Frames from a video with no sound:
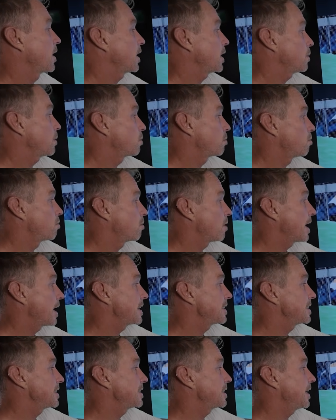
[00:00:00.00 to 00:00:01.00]
He will
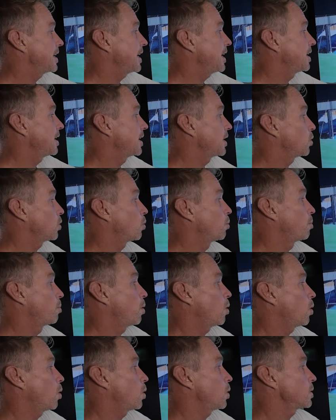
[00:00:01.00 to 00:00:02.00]
raise his head. He will
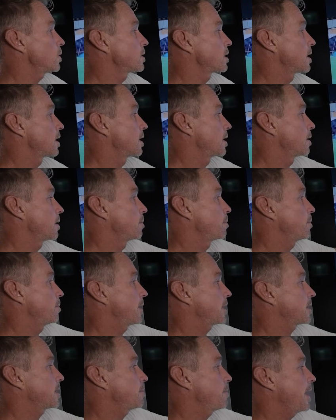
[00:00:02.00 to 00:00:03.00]
pause,
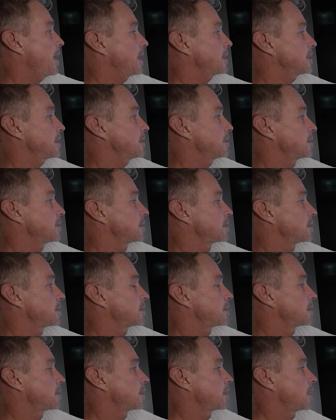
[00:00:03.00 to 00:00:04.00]
pick the pattern,
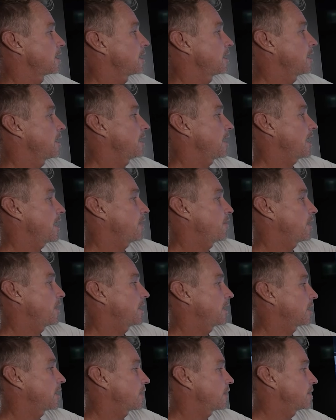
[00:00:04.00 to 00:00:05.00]
and then
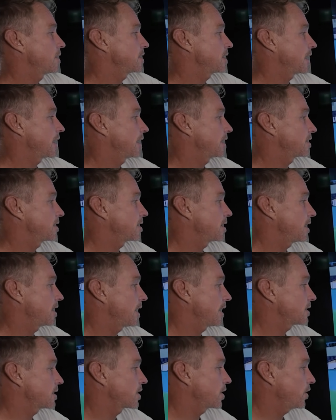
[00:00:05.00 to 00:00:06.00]
he goes down into
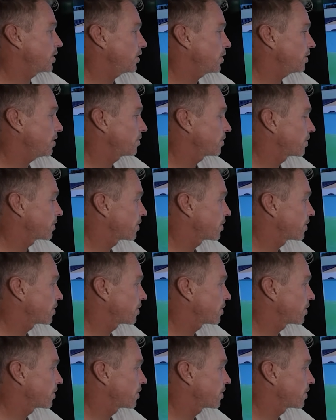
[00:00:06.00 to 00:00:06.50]
the S curve.